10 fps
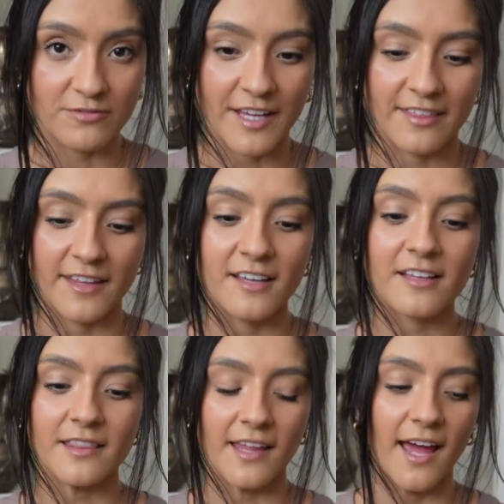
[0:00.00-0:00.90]
I think
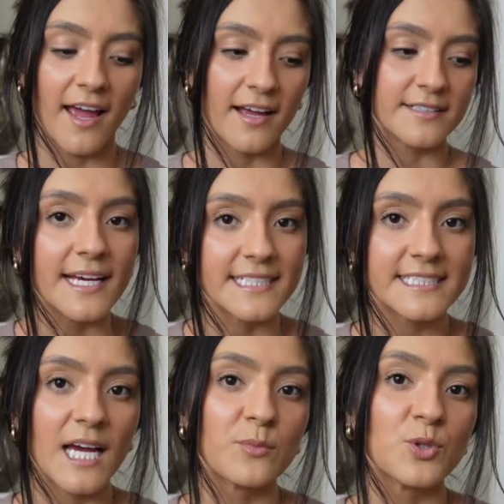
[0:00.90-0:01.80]
that
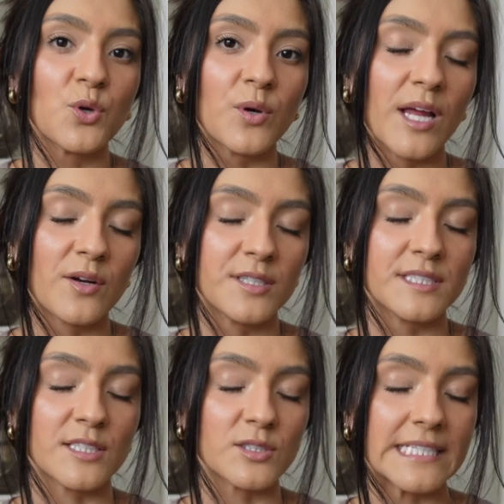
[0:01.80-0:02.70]
anytime you're going out on an
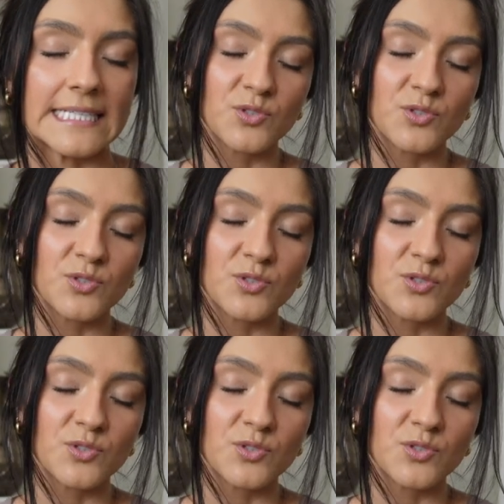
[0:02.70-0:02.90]
adult date,